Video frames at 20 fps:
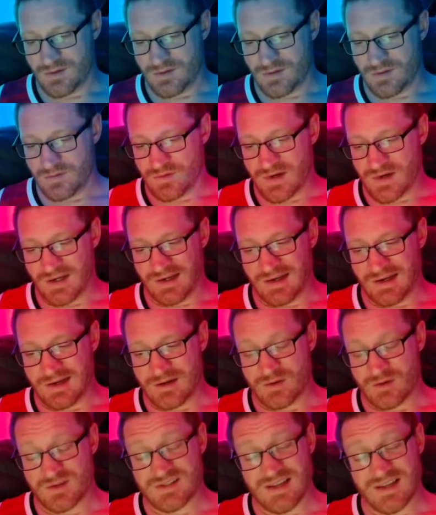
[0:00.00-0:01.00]
Right
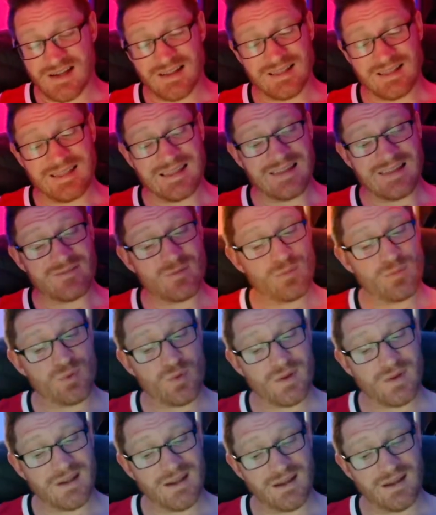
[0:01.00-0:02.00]
now it's at
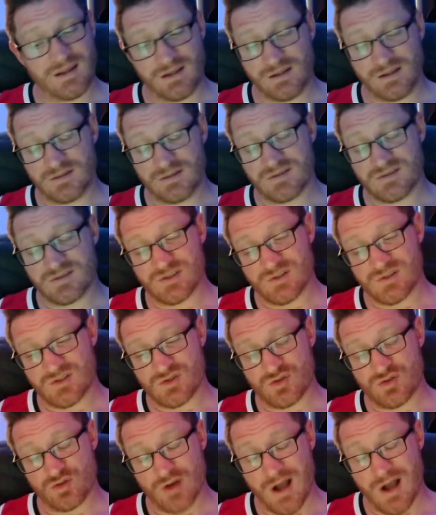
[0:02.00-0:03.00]
11.8, so it's
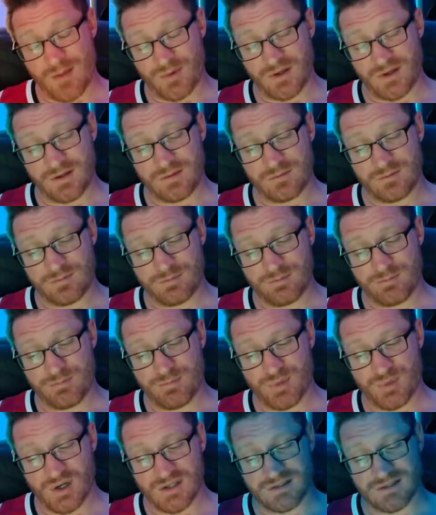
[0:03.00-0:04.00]
dropping,
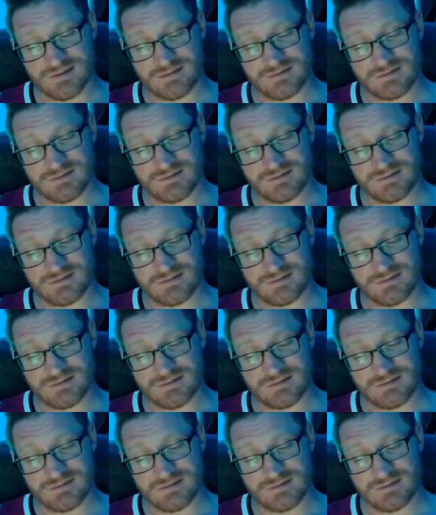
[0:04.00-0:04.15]
but